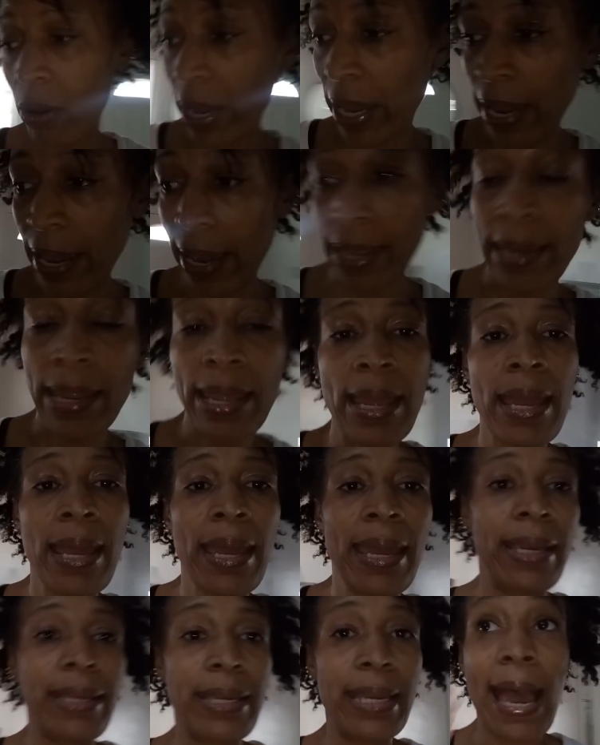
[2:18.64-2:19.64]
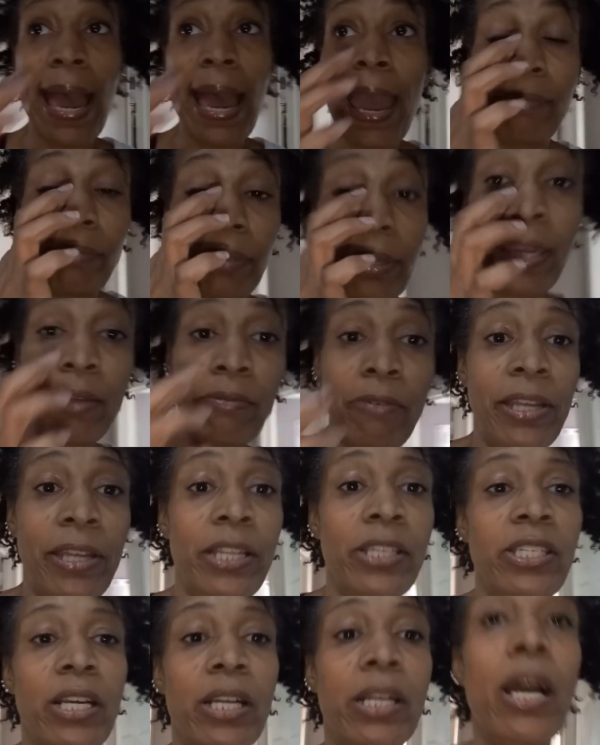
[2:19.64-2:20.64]
go ahead and I have to get
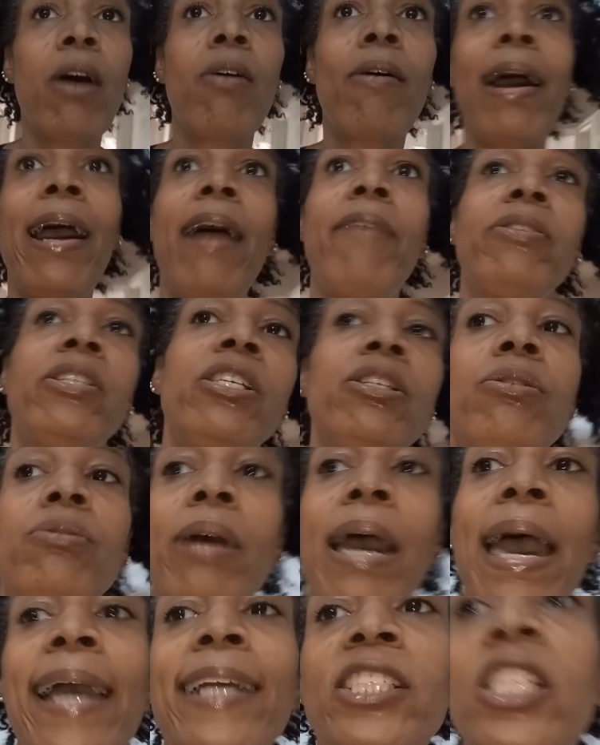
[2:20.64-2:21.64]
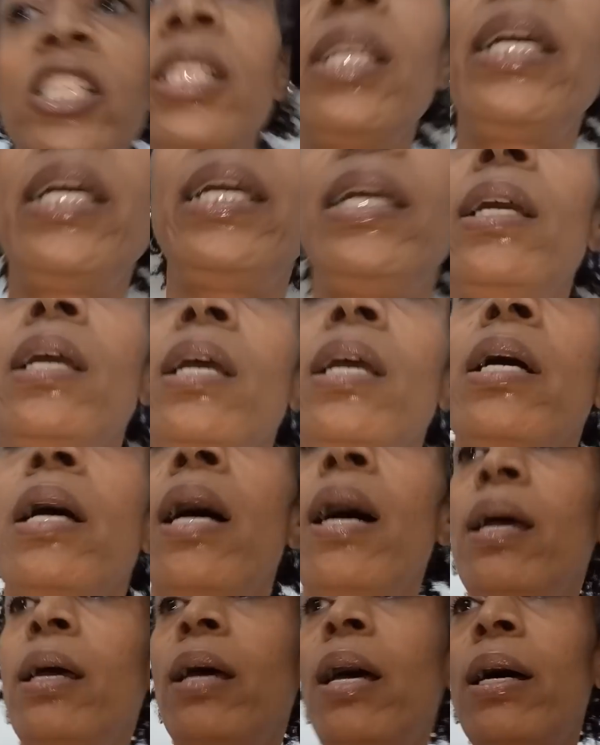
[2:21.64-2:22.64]
ready to go. I have to actually
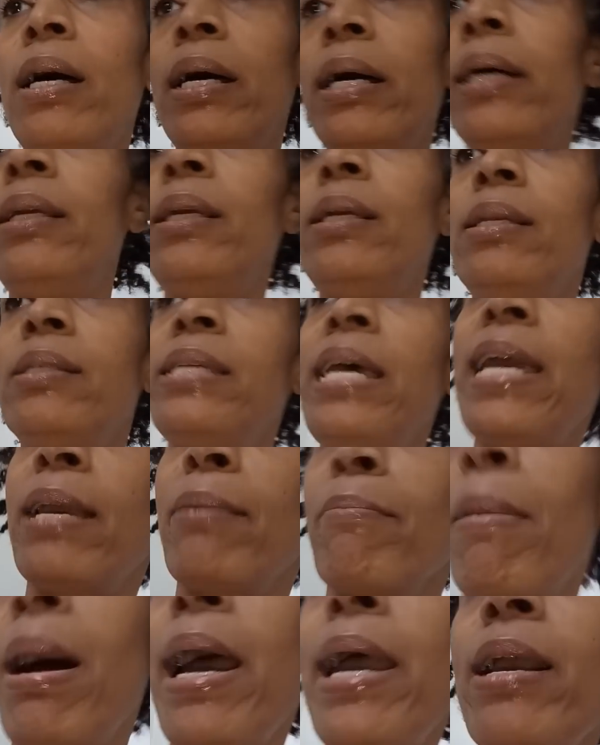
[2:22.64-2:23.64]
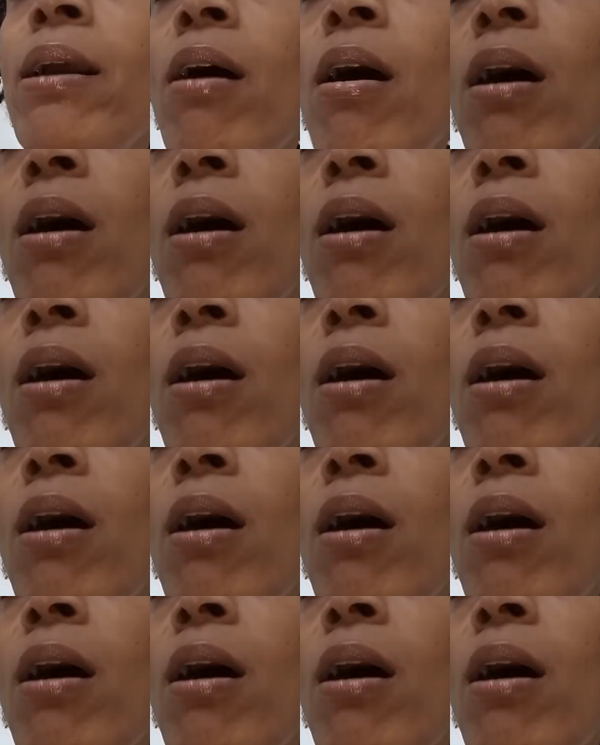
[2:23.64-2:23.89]
take my